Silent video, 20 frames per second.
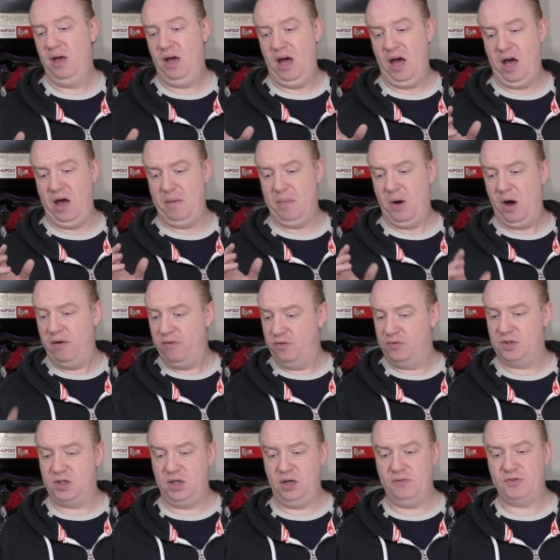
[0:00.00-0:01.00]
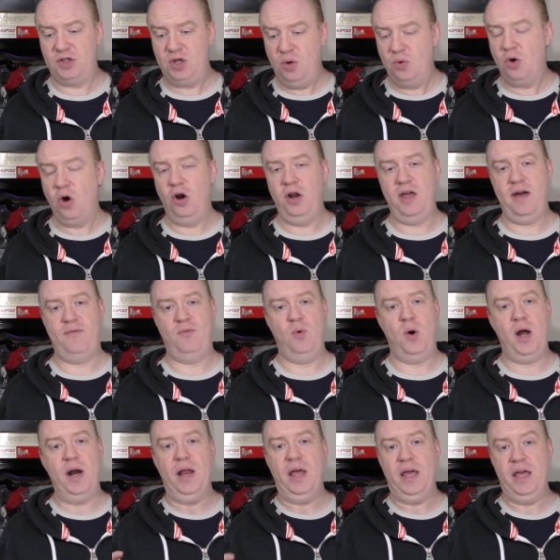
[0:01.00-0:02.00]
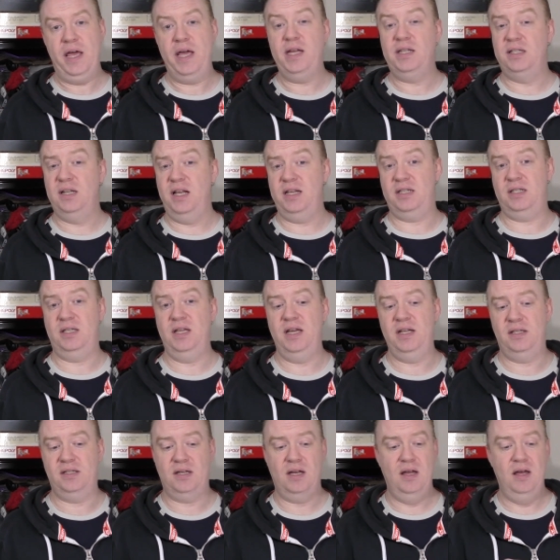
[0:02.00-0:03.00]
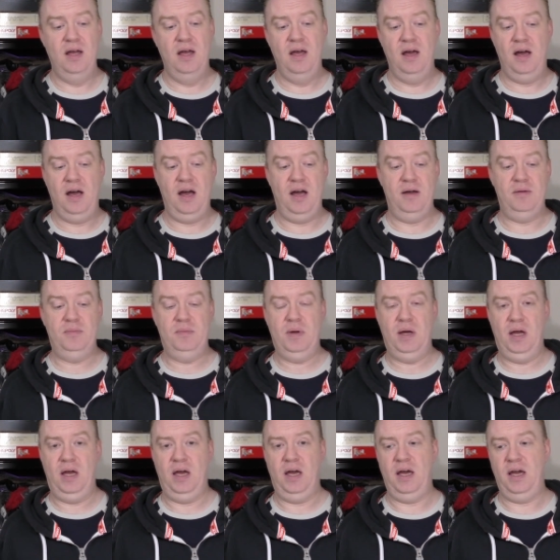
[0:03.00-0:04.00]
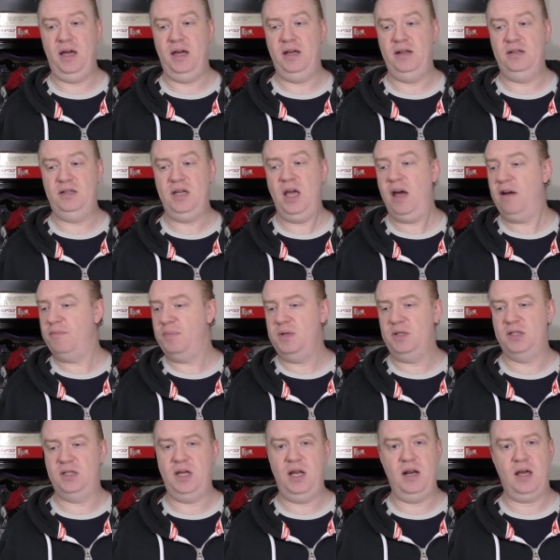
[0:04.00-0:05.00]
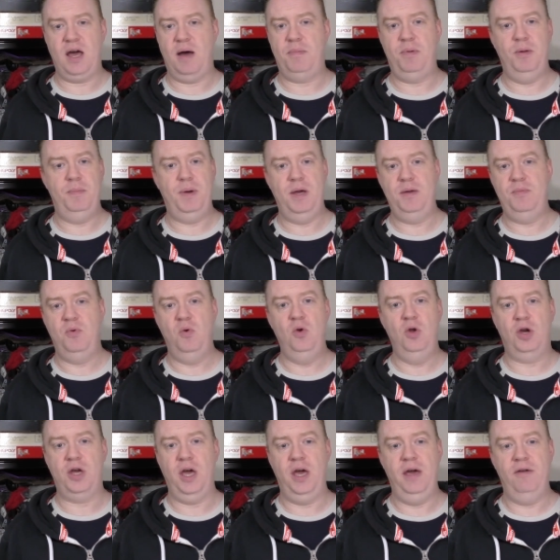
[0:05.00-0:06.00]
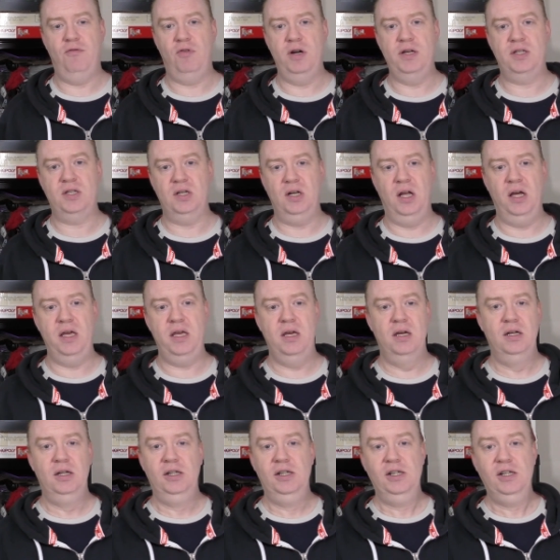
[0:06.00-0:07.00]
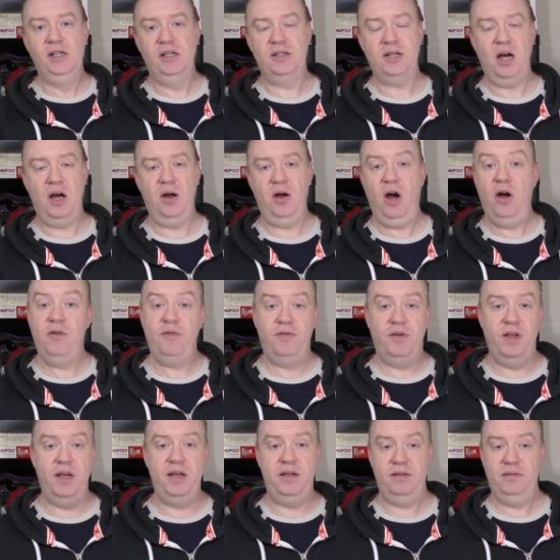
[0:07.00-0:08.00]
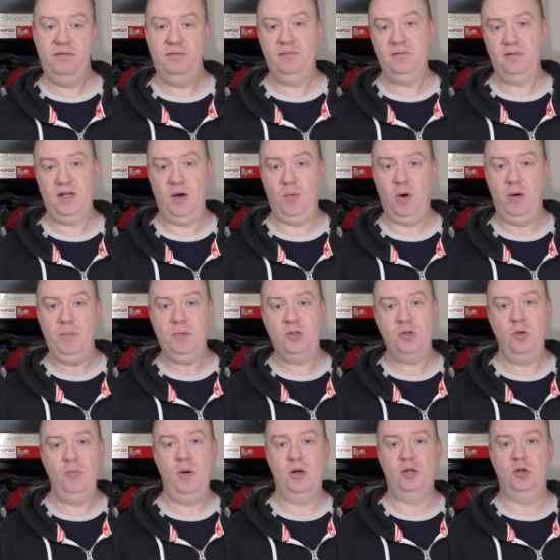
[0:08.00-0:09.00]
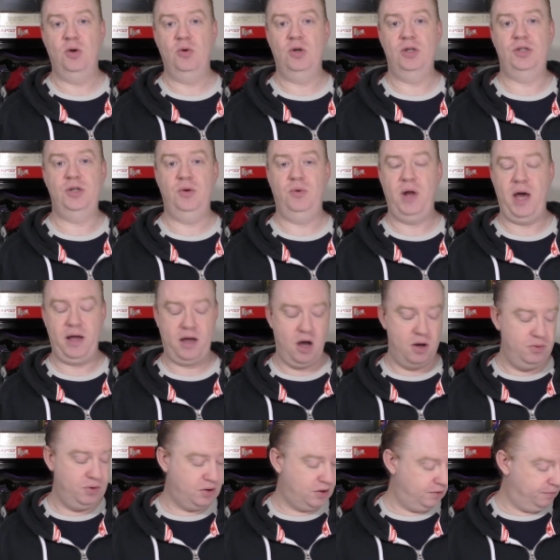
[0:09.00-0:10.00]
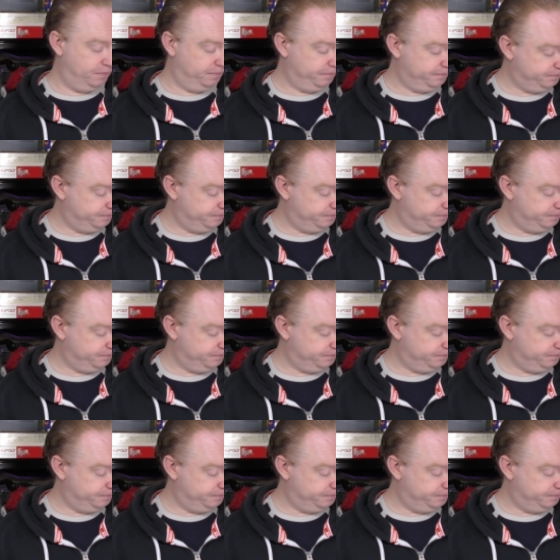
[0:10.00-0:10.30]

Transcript: I've still got the other one. It is listed, and yeah, I've been seeing a couple of people look at it recently, so hopefully that won't be too much longer till that goes.